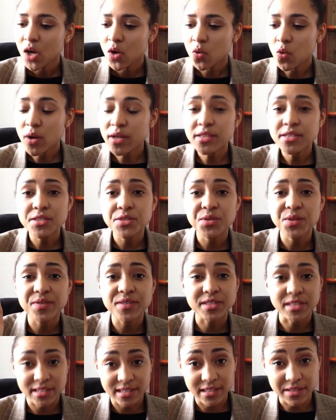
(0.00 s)
once you
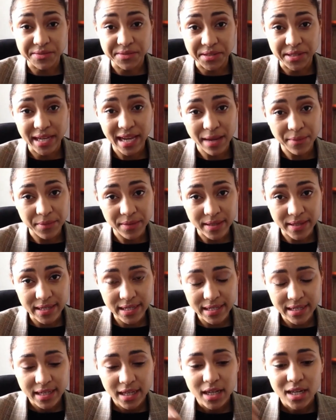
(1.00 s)
have studied the
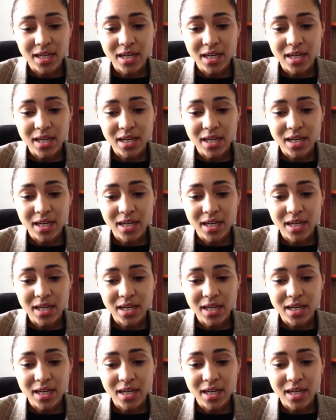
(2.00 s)
vocabulary,